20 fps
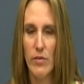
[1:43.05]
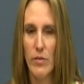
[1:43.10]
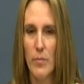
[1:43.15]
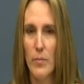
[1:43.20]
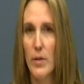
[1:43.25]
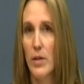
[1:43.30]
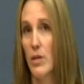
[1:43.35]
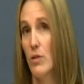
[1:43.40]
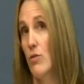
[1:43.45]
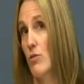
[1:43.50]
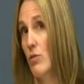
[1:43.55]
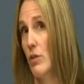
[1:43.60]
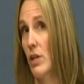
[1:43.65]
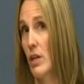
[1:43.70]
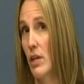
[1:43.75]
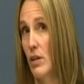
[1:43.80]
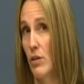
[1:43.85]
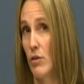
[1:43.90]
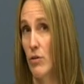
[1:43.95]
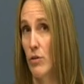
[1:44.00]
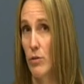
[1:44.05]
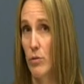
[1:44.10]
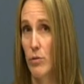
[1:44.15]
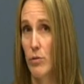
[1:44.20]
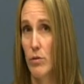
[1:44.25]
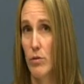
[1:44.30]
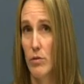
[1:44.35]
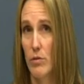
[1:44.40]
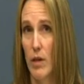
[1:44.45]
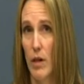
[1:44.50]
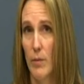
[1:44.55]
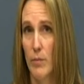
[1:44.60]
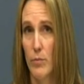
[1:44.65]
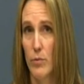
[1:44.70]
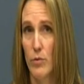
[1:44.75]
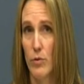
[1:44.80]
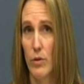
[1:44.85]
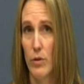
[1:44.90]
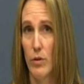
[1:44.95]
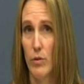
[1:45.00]
Somebody usually introduces
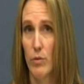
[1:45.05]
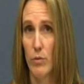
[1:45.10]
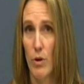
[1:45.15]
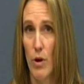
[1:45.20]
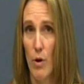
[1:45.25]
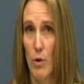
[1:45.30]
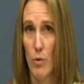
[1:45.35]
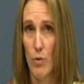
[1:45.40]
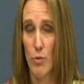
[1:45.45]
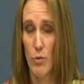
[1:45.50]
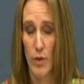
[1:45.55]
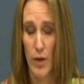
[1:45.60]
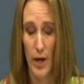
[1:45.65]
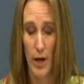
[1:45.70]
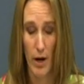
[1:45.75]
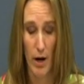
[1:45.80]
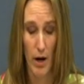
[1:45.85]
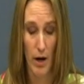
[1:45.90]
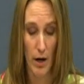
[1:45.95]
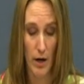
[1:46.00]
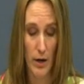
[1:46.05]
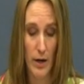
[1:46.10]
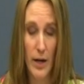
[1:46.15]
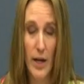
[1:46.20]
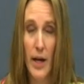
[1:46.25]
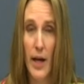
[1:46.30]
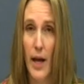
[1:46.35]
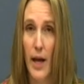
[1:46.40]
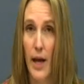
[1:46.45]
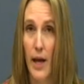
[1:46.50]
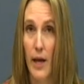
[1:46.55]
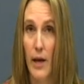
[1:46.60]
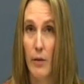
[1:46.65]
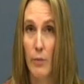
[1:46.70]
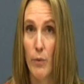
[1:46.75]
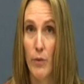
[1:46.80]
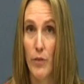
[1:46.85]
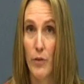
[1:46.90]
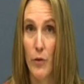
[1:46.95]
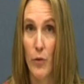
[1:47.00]
them so that you know who they are
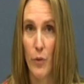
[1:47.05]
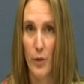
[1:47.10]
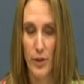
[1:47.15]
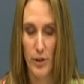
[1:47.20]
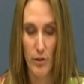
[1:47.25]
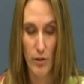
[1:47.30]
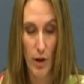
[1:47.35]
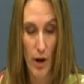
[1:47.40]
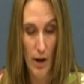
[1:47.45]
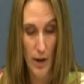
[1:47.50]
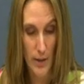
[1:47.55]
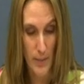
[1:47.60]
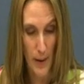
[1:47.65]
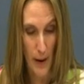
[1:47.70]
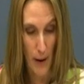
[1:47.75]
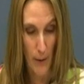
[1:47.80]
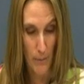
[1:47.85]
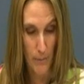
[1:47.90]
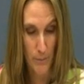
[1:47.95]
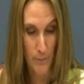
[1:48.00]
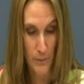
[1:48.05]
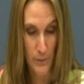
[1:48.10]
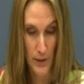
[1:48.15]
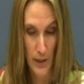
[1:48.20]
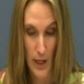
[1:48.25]
and what they're going to talk about.